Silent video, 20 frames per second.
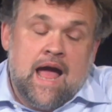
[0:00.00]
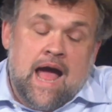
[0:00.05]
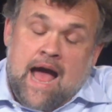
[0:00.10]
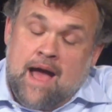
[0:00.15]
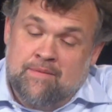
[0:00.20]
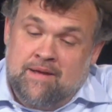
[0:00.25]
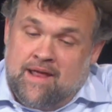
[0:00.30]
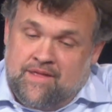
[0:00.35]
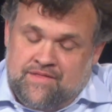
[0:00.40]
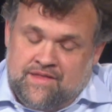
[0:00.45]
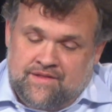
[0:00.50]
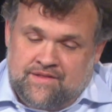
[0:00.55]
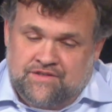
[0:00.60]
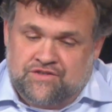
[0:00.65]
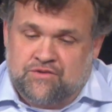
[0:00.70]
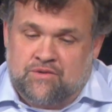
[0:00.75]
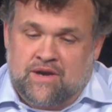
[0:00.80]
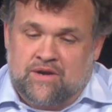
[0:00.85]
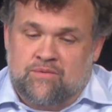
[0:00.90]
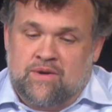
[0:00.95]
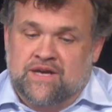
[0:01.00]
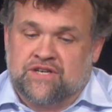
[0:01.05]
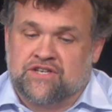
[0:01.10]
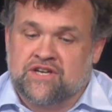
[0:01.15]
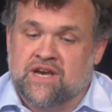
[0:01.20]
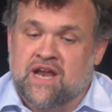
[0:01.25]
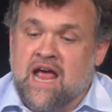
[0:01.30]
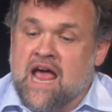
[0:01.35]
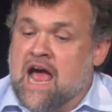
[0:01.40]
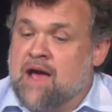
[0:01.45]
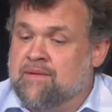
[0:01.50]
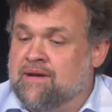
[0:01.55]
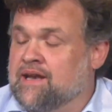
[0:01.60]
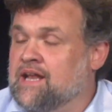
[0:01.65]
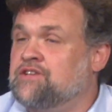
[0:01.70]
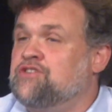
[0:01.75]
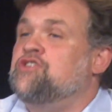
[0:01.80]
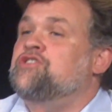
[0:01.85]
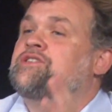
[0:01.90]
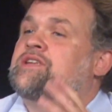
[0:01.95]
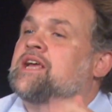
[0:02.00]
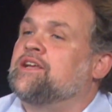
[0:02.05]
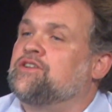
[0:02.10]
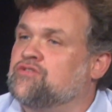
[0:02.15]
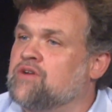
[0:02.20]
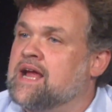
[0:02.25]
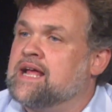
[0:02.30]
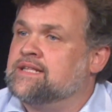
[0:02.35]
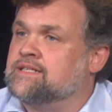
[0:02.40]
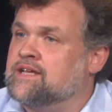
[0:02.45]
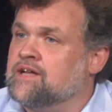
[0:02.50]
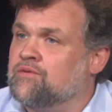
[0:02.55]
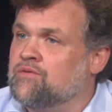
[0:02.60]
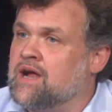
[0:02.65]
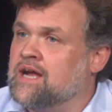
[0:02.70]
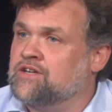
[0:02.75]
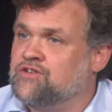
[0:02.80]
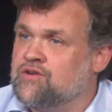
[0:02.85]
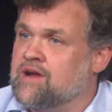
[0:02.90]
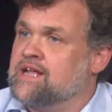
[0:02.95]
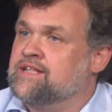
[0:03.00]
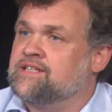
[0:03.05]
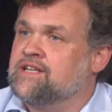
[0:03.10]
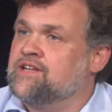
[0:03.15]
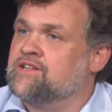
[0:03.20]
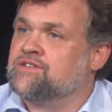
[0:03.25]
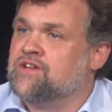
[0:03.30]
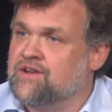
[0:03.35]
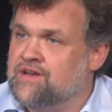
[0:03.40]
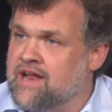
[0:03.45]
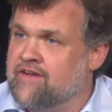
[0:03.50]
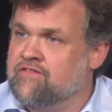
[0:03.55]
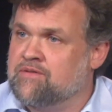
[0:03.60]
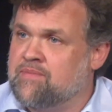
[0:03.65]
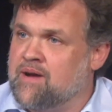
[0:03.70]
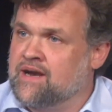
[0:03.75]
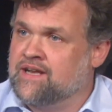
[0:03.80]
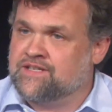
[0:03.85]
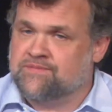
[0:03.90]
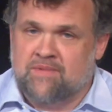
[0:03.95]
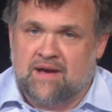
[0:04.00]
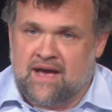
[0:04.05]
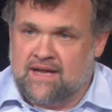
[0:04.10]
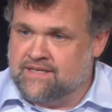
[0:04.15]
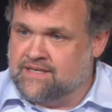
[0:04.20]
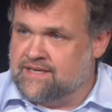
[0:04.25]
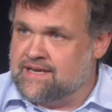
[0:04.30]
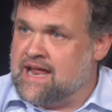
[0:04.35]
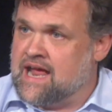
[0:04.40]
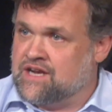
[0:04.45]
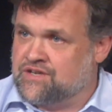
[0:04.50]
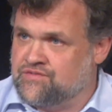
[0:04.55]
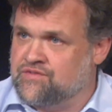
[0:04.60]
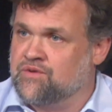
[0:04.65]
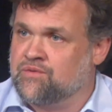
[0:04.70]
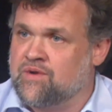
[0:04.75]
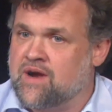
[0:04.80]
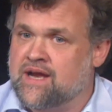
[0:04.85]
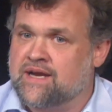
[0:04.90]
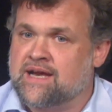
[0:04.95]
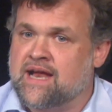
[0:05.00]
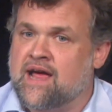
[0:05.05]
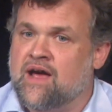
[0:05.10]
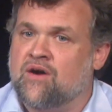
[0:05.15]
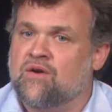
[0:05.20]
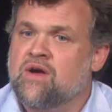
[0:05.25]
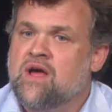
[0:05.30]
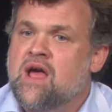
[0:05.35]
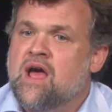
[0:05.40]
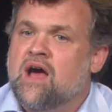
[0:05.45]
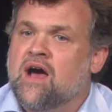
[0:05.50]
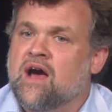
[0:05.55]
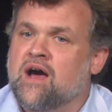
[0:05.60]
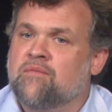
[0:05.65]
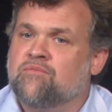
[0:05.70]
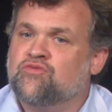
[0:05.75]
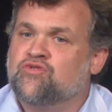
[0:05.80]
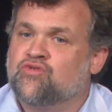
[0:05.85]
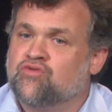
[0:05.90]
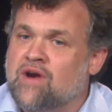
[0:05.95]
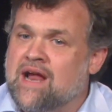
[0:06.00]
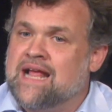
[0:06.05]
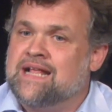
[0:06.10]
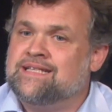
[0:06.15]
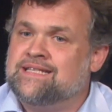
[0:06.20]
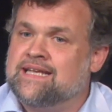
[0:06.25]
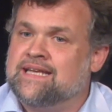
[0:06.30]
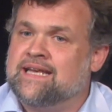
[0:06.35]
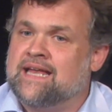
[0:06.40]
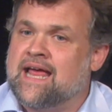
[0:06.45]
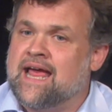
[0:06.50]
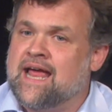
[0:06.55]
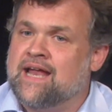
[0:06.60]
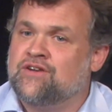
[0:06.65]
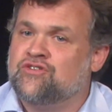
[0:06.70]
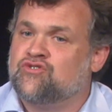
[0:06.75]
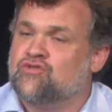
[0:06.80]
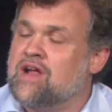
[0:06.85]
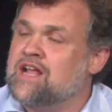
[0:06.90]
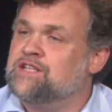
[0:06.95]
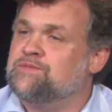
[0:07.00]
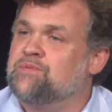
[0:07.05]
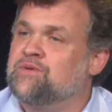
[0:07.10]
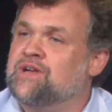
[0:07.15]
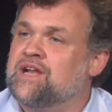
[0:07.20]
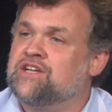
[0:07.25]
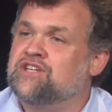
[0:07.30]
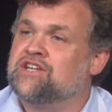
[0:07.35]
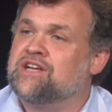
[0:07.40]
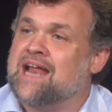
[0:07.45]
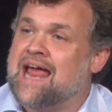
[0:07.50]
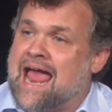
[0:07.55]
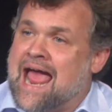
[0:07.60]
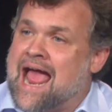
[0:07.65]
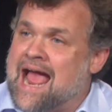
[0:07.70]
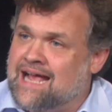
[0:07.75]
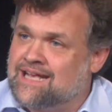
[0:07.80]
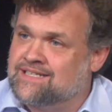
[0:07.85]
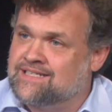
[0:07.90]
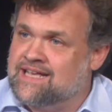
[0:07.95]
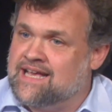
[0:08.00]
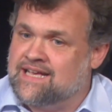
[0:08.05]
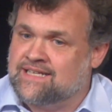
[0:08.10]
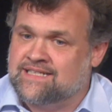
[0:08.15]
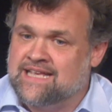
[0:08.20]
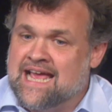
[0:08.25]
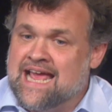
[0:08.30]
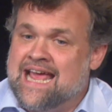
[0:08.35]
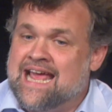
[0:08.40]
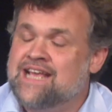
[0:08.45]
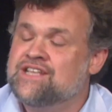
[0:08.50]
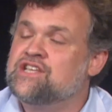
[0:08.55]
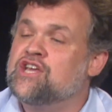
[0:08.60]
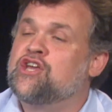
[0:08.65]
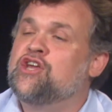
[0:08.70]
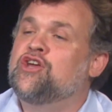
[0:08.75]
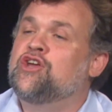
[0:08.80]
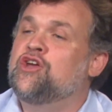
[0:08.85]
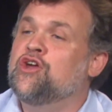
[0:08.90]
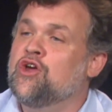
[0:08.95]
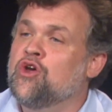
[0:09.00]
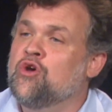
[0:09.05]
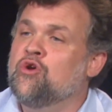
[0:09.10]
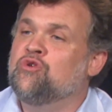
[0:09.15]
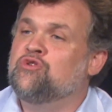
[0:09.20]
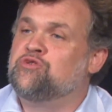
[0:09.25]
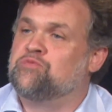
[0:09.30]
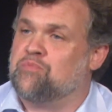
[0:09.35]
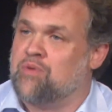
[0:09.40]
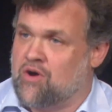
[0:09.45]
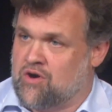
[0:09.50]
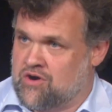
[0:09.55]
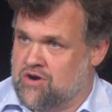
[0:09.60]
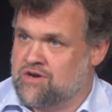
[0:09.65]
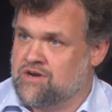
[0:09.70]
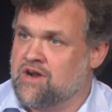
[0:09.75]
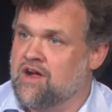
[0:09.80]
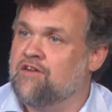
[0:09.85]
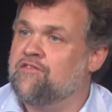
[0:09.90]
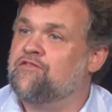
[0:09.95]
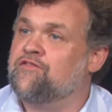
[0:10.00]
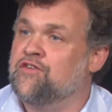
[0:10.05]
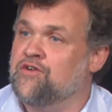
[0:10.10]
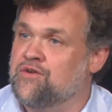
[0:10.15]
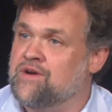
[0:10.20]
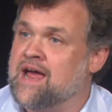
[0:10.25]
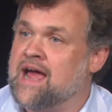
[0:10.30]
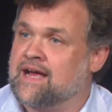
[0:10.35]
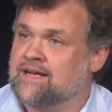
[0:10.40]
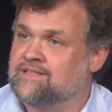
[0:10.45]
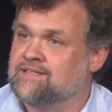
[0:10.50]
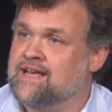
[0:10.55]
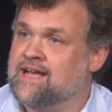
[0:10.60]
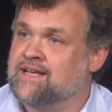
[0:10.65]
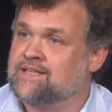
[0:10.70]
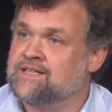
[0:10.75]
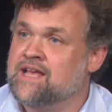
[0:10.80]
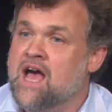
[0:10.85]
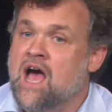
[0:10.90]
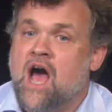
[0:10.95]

I mean, I think that's a great question. I mean, let's just take transit, right? Transit is on everybody's mind in Nashville right now. Transit and transportation access is a huge part of food access.